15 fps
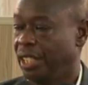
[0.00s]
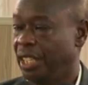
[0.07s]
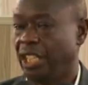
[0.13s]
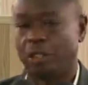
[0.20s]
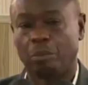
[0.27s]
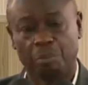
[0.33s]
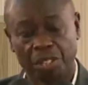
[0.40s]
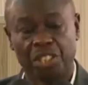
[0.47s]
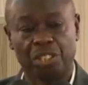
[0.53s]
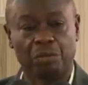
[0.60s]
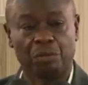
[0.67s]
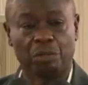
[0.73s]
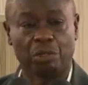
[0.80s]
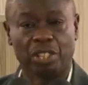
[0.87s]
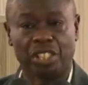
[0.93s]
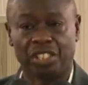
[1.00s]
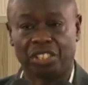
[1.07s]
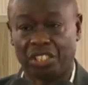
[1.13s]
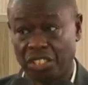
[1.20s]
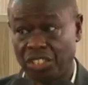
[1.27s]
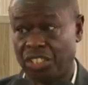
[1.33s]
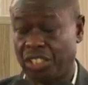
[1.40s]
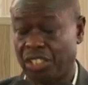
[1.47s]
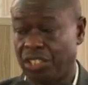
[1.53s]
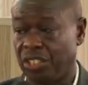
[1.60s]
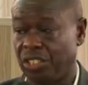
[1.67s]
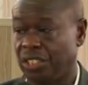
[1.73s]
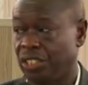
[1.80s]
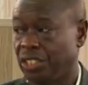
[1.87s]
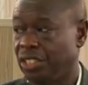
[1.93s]
and peaceful
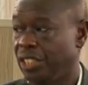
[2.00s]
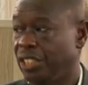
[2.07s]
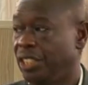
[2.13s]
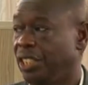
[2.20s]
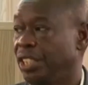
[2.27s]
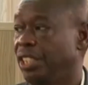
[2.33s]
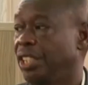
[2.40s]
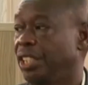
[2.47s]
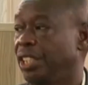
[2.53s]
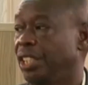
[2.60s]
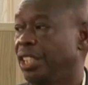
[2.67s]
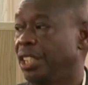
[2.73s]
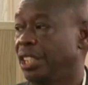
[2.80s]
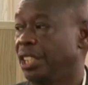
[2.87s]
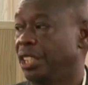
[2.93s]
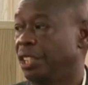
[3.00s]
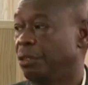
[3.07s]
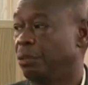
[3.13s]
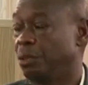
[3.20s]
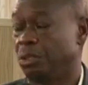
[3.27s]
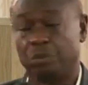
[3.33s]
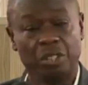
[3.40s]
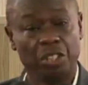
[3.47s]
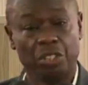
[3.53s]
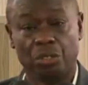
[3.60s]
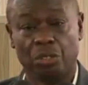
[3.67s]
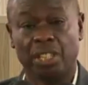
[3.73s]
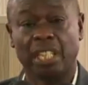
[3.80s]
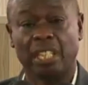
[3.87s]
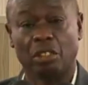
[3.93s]
coexistence. We've
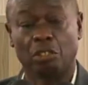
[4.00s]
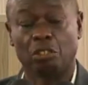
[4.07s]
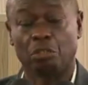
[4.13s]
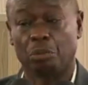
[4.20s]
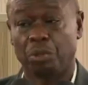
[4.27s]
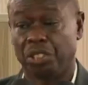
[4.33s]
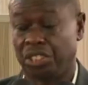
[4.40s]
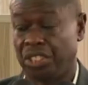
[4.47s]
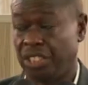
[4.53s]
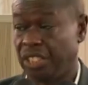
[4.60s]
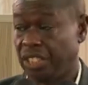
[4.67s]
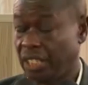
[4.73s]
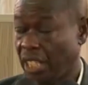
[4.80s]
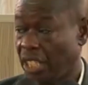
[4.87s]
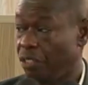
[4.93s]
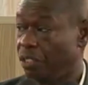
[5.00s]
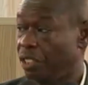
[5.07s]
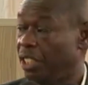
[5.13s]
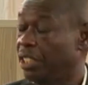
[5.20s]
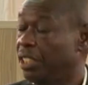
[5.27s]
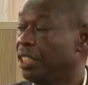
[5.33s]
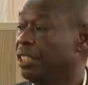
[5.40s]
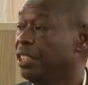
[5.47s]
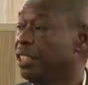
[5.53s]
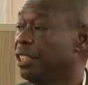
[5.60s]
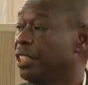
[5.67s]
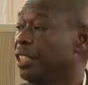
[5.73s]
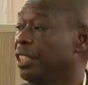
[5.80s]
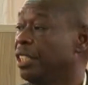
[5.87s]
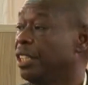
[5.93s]
enjoyed a lot of peace in this country,
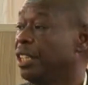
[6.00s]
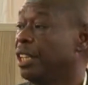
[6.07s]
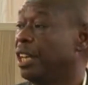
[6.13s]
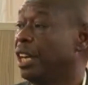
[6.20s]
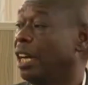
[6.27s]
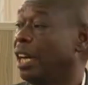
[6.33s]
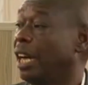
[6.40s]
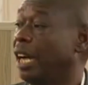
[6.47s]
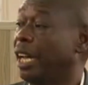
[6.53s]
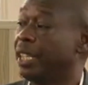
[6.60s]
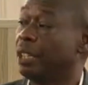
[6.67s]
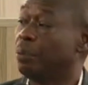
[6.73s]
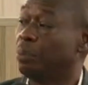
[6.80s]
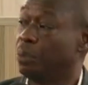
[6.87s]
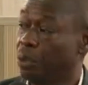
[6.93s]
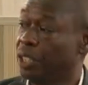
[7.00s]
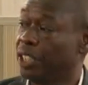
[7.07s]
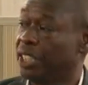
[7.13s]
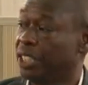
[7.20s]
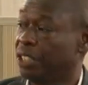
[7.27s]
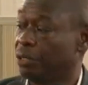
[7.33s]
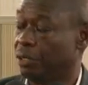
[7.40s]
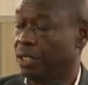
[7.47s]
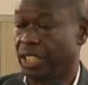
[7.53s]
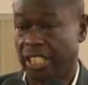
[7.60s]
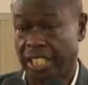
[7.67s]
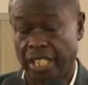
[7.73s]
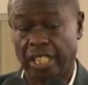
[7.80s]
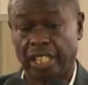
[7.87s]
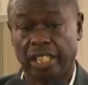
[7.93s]
and the politics of the
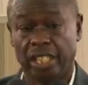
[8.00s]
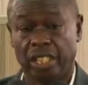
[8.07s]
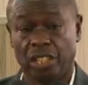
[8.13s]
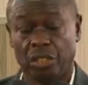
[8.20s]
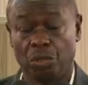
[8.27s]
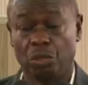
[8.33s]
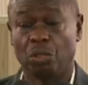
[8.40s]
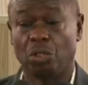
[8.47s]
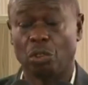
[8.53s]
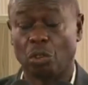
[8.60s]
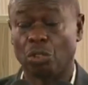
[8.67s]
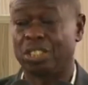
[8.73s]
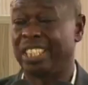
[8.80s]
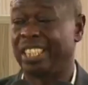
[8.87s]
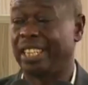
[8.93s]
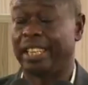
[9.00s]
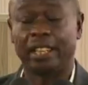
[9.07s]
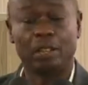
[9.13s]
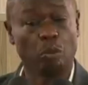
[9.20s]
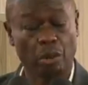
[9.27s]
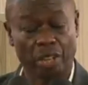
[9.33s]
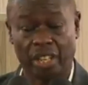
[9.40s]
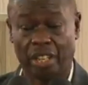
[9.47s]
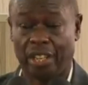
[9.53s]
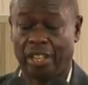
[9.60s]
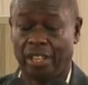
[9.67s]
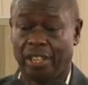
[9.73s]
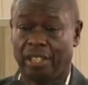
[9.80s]
day should not in any way